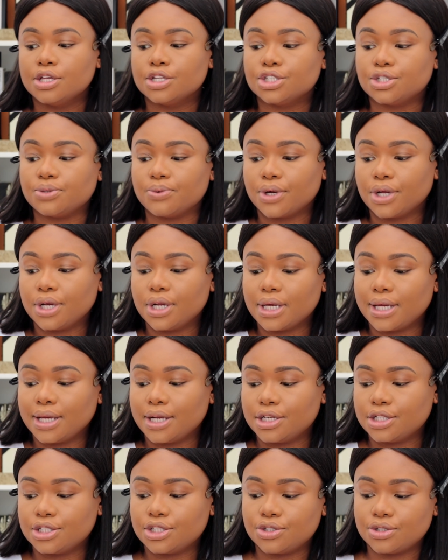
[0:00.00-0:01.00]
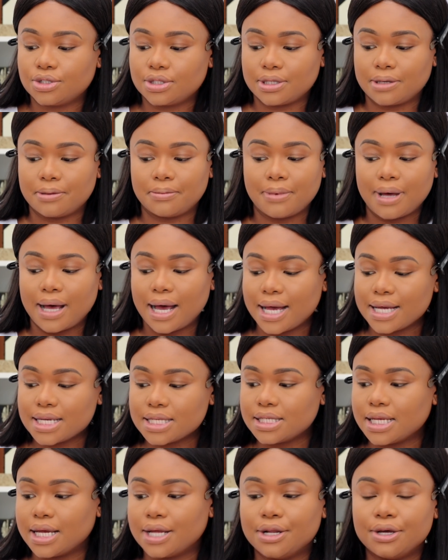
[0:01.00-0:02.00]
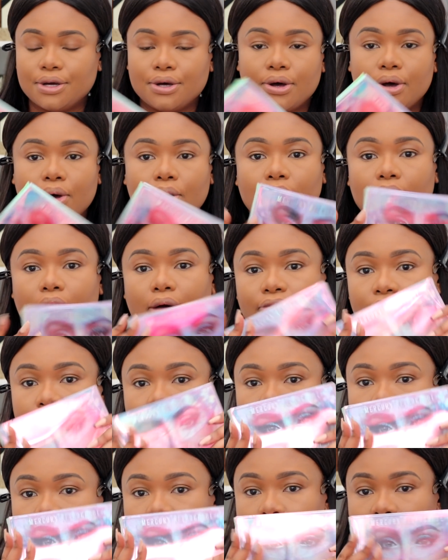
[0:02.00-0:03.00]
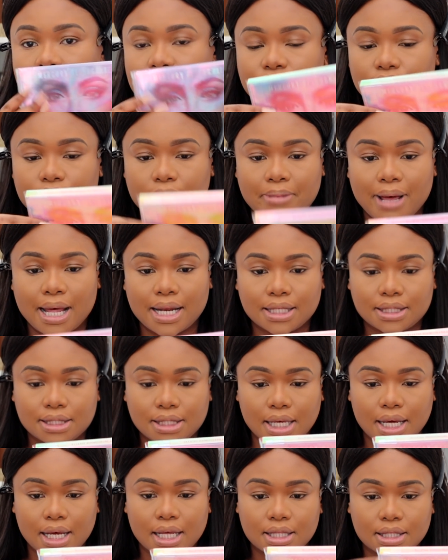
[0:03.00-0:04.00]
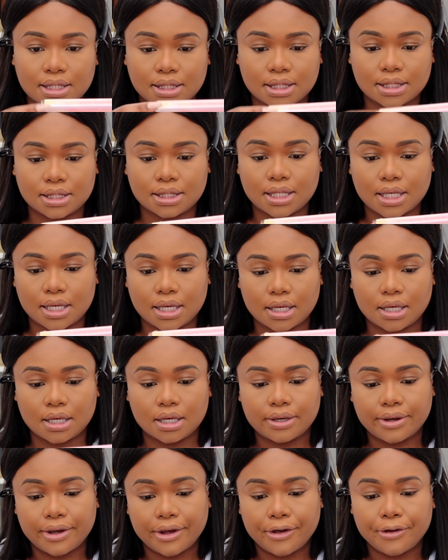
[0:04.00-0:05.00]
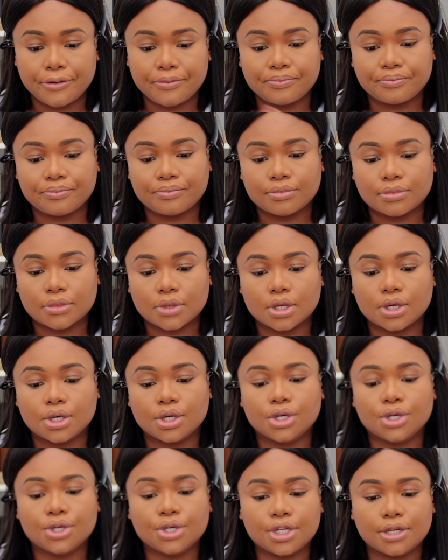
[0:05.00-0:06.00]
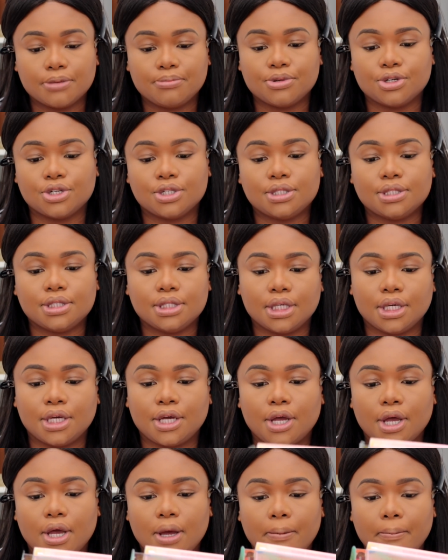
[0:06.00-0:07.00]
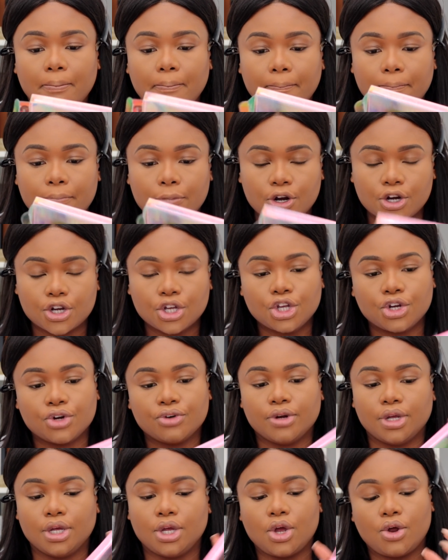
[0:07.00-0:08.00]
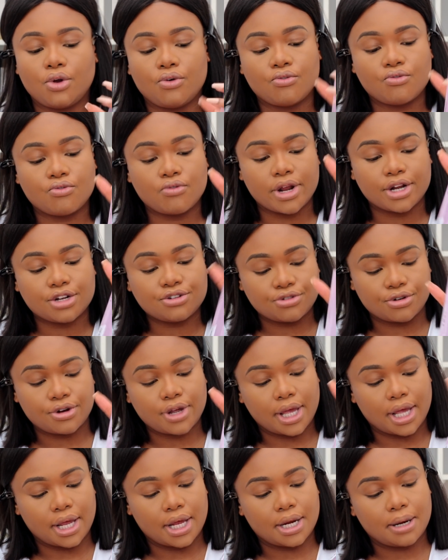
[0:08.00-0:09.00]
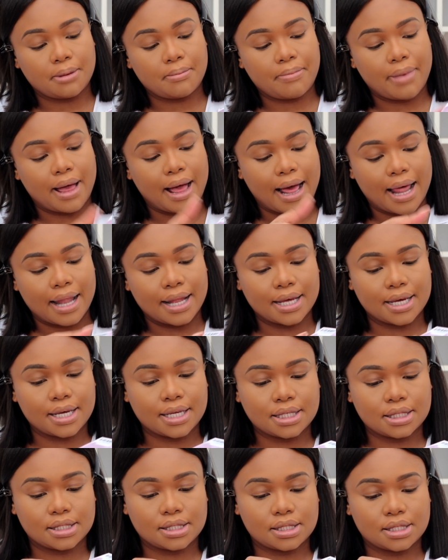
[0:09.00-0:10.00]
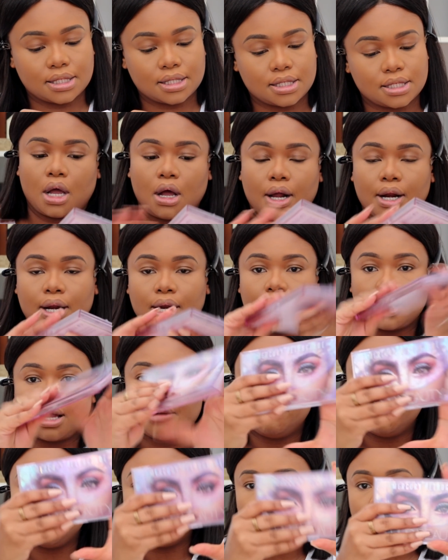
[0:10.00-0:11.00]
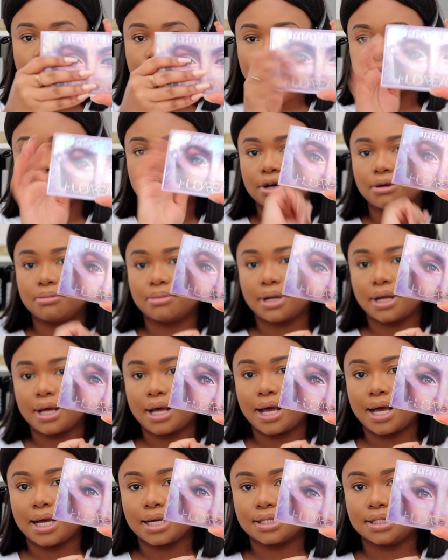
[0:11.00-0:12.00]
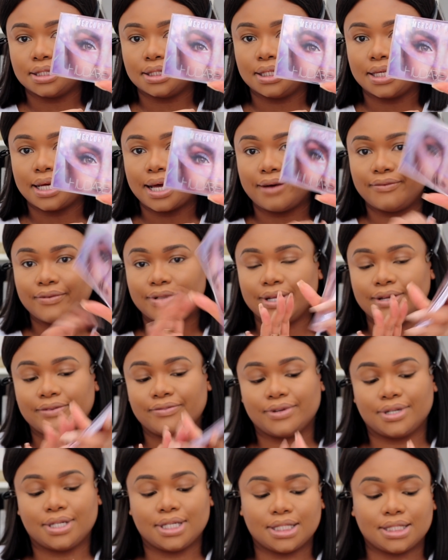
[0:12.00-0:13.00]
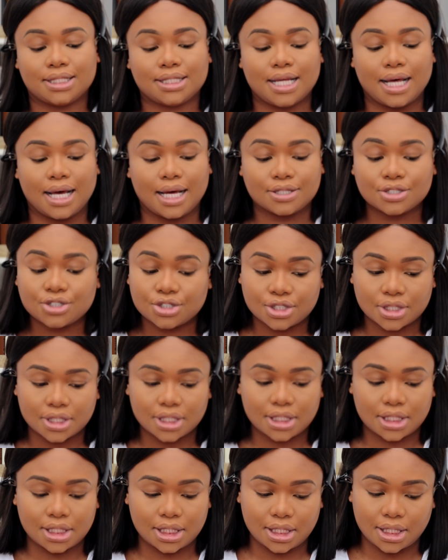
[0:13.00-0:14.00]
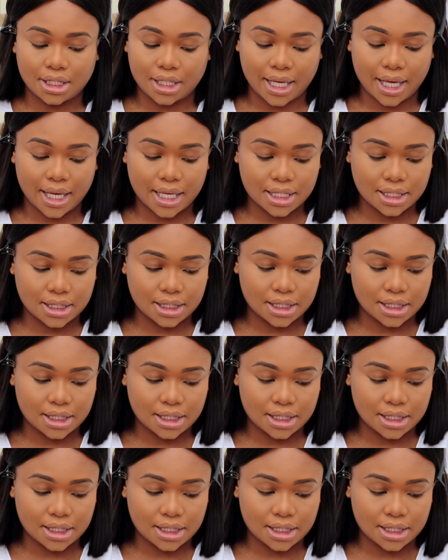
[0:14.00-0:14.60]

so we're gonna get into some eyeshadow. I've got a new eyeshadow palette here. This is the Huda Beauty Mercury Retrograde palette. Got it a couple of weeks ago, but I actually haven't even touched it yet.